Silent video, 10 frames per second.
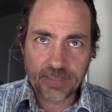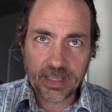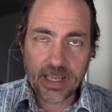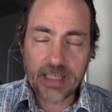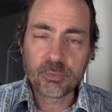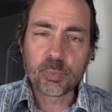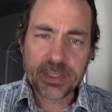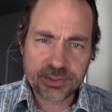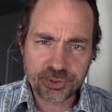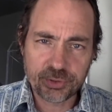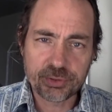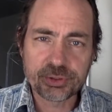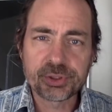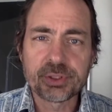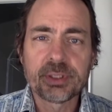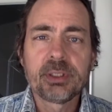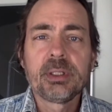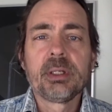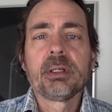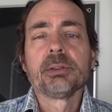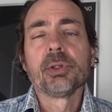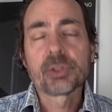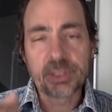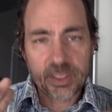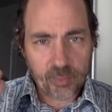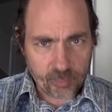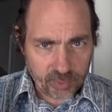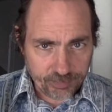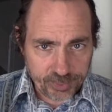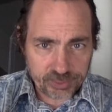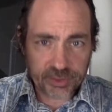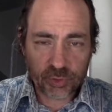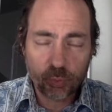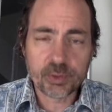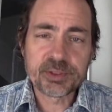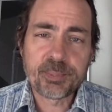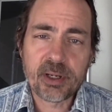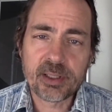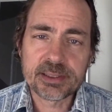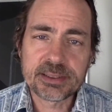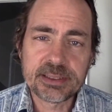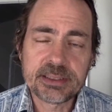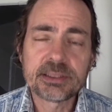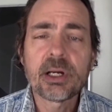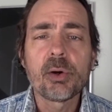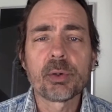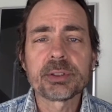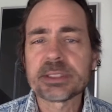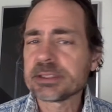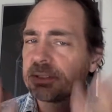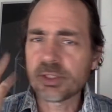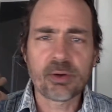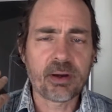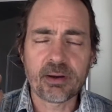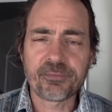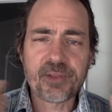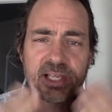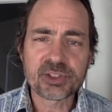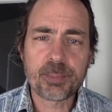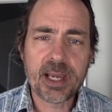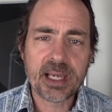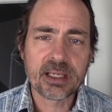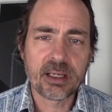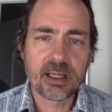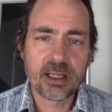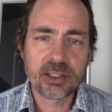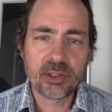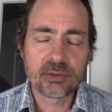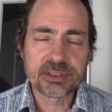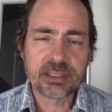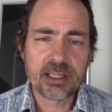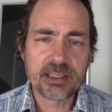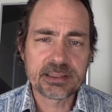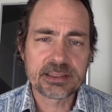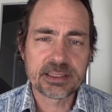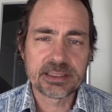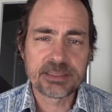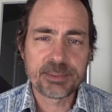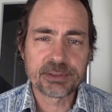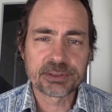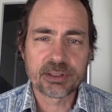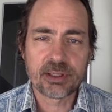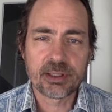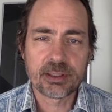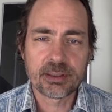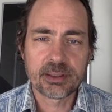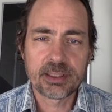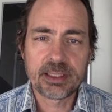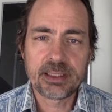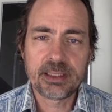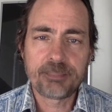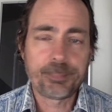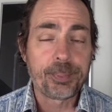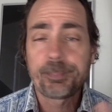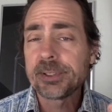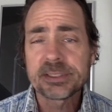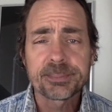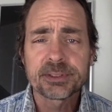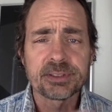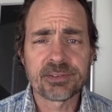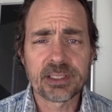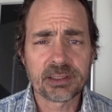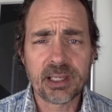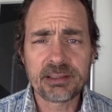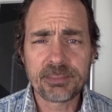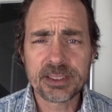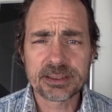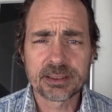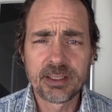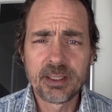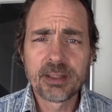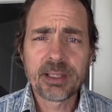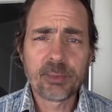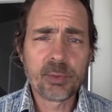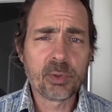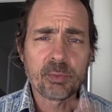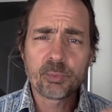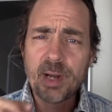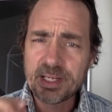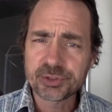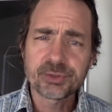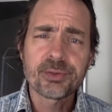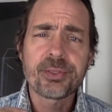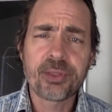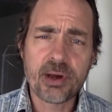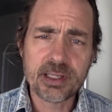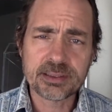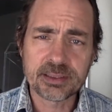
and research look like when we're building towards policy. So just, a flashback, science is built on the principles of the Enlightenment, that we want rational thought